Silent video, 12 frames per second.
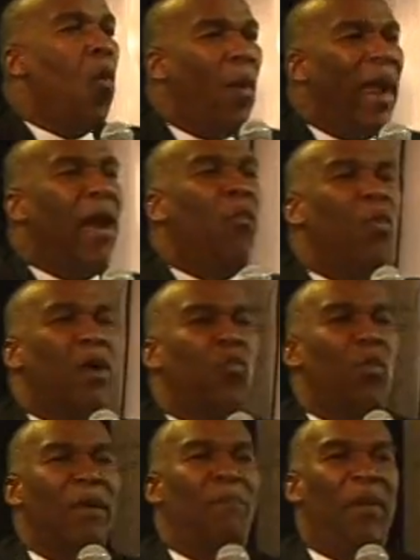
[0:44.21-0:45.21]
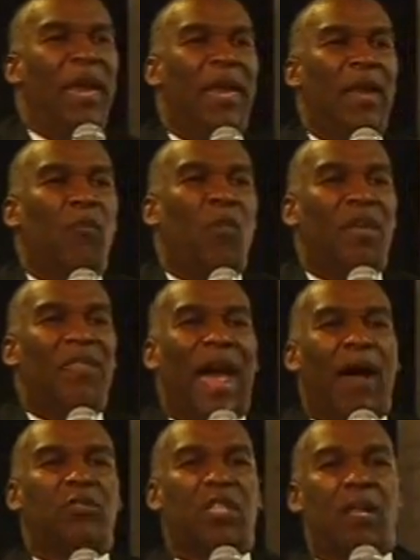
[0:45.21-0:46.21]
Where would we be
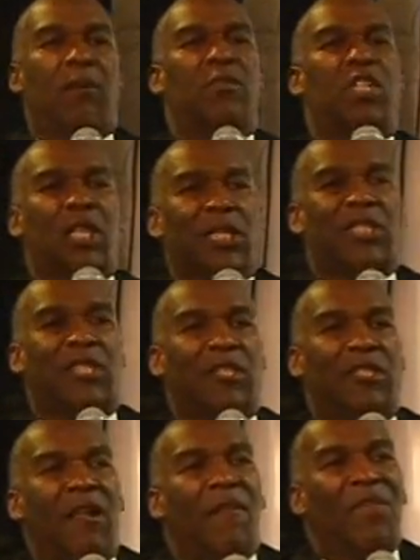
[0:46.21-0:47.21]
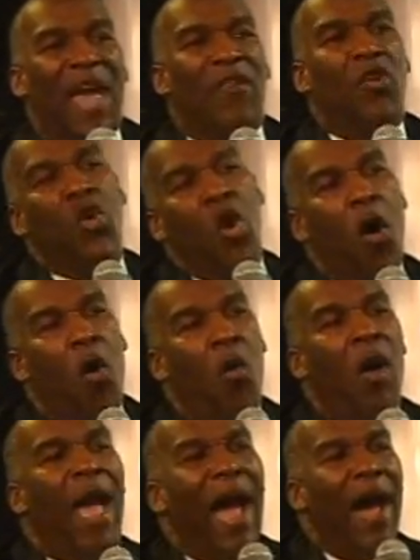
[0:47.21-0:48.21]
without some sisters that
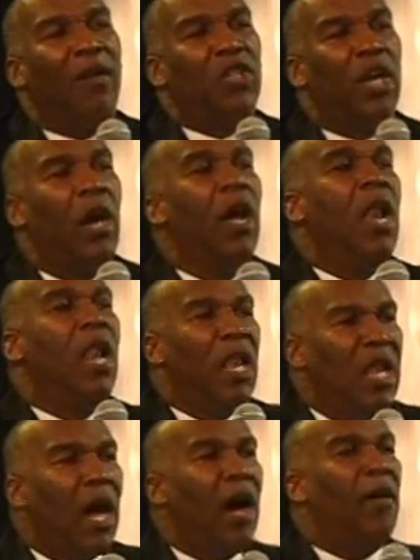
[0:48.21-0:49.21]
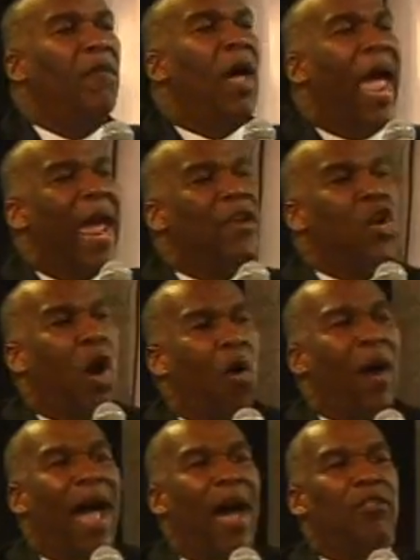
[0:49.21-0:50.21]
know how to love and know
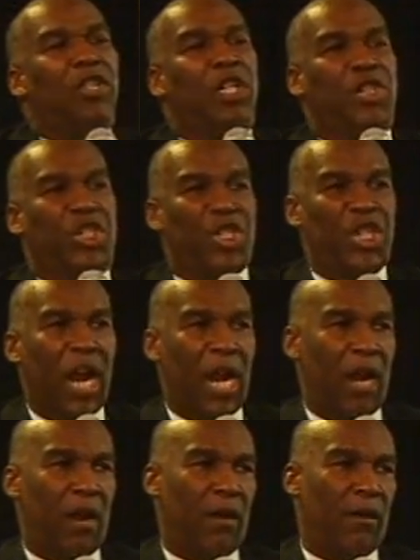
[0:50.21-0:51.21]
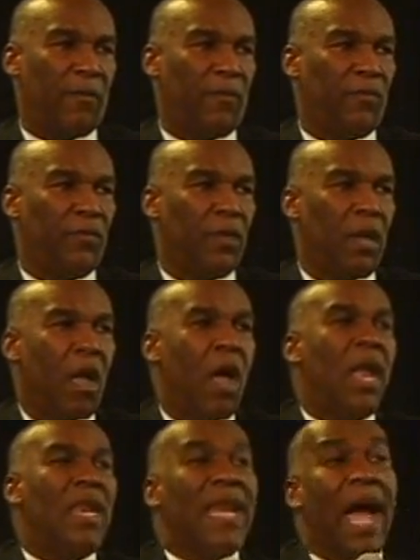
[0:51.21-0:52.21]
how to share?
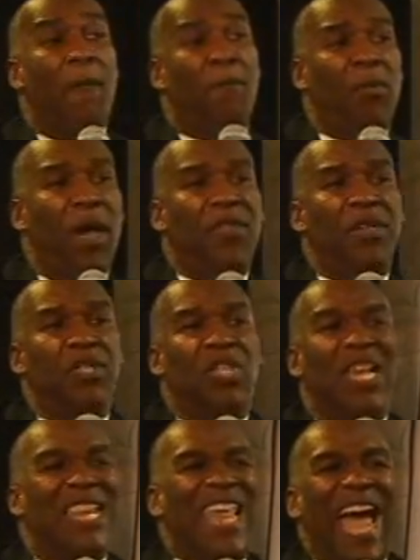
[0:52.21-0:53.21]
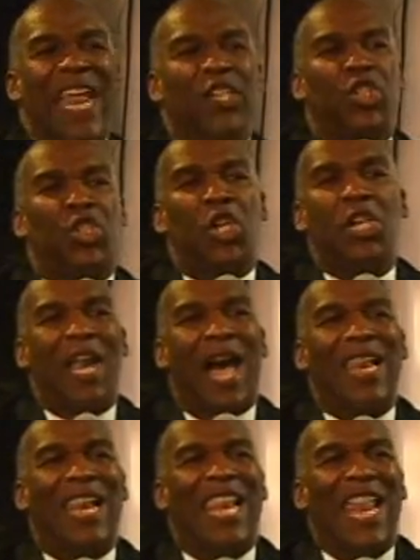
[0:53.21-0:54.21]
Now, brothers, that should
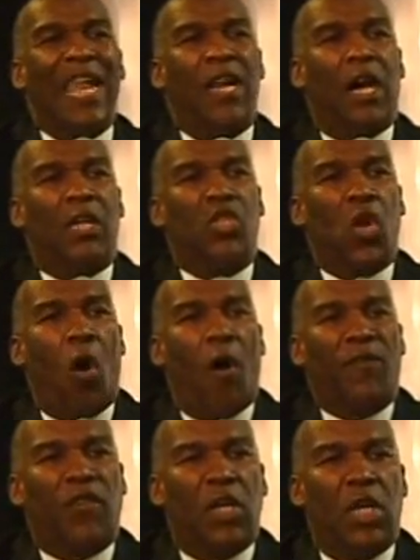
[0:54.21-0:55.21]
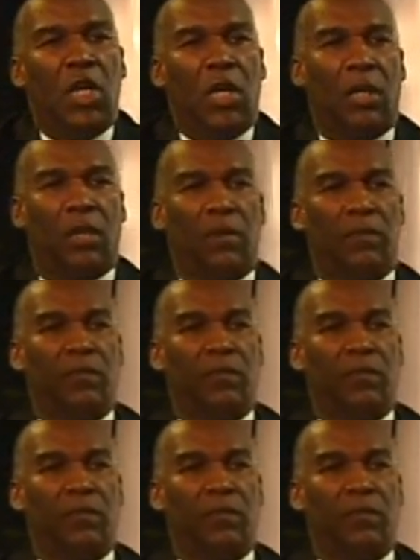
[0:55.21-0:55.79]
not let us off the hook.